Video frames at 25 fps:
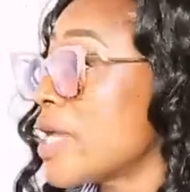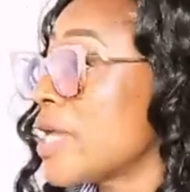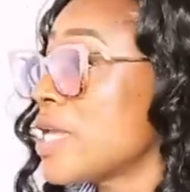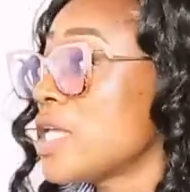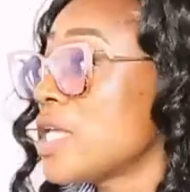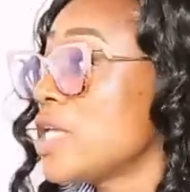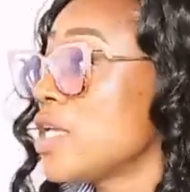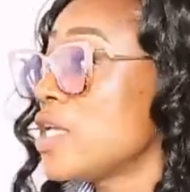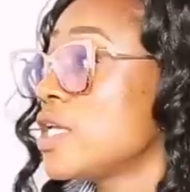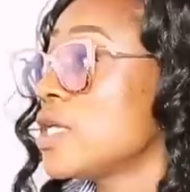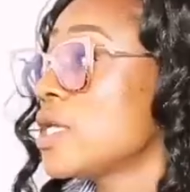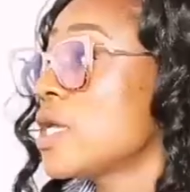
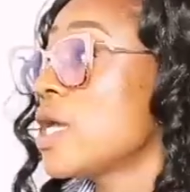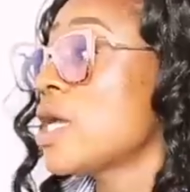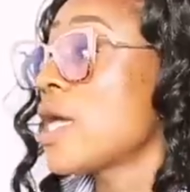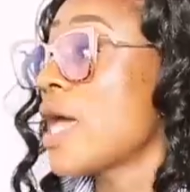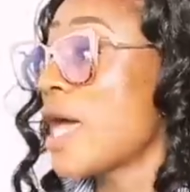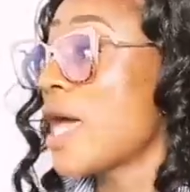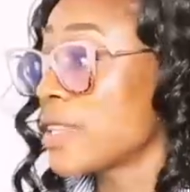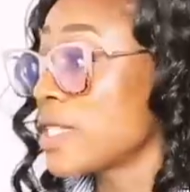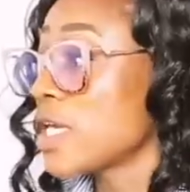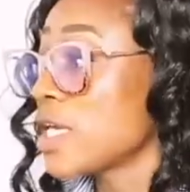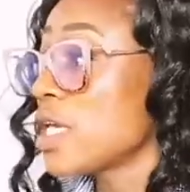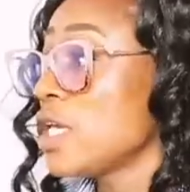and
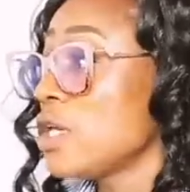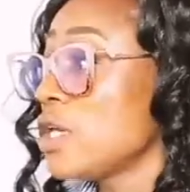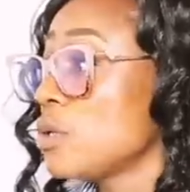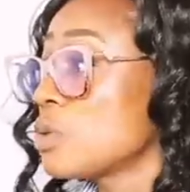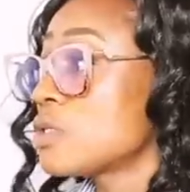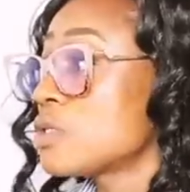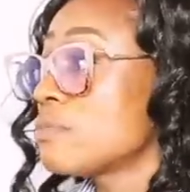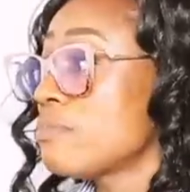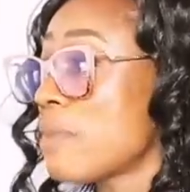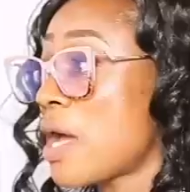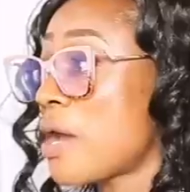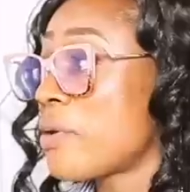I think he
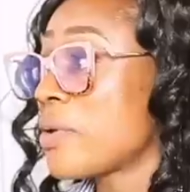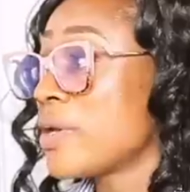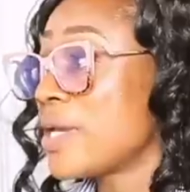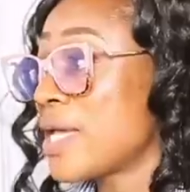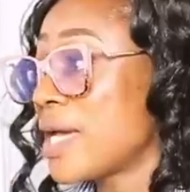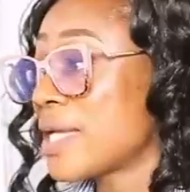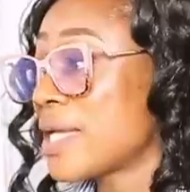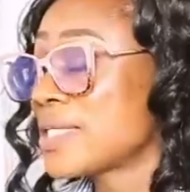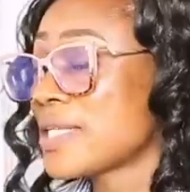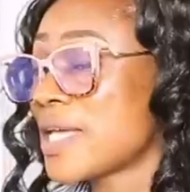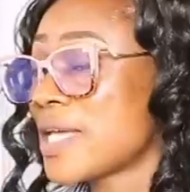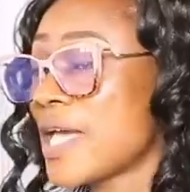was married
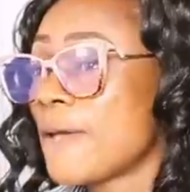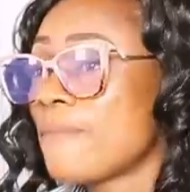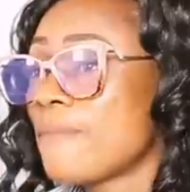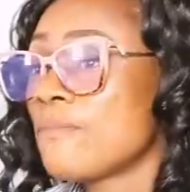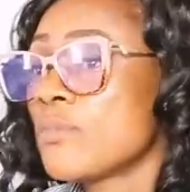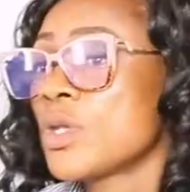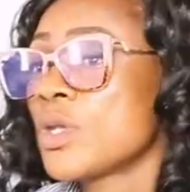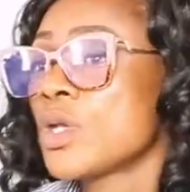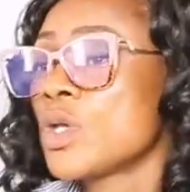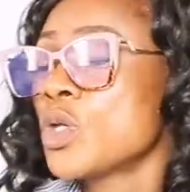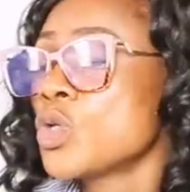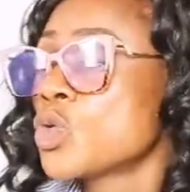that time.
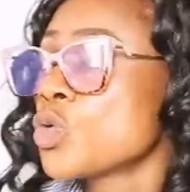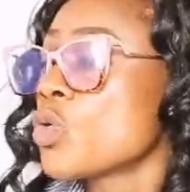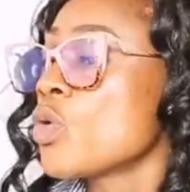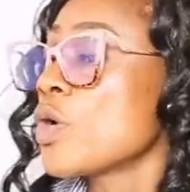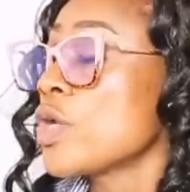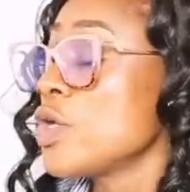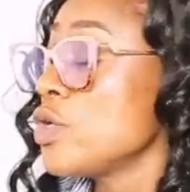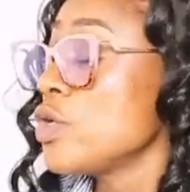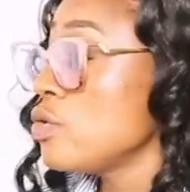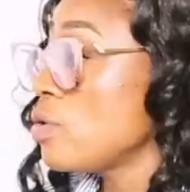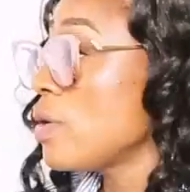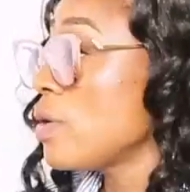So
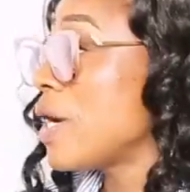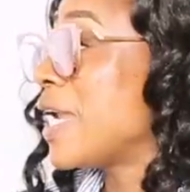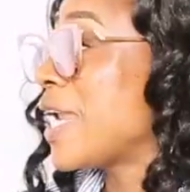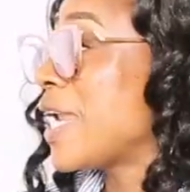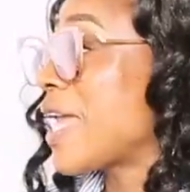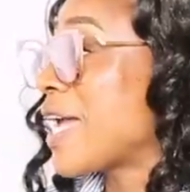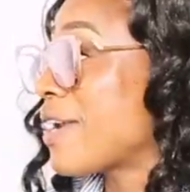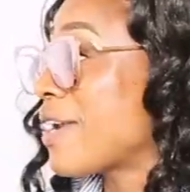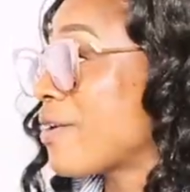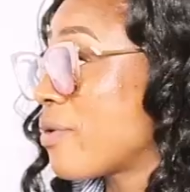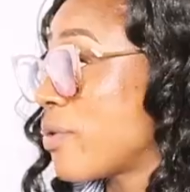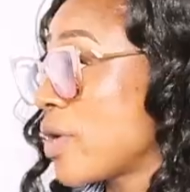he knew I
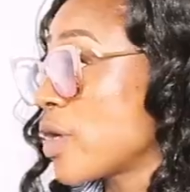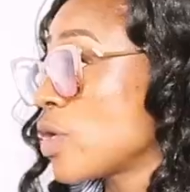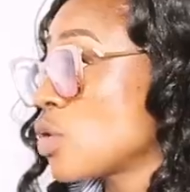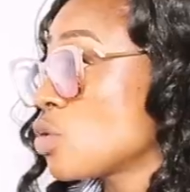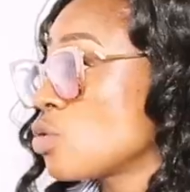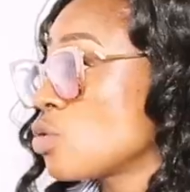like reggae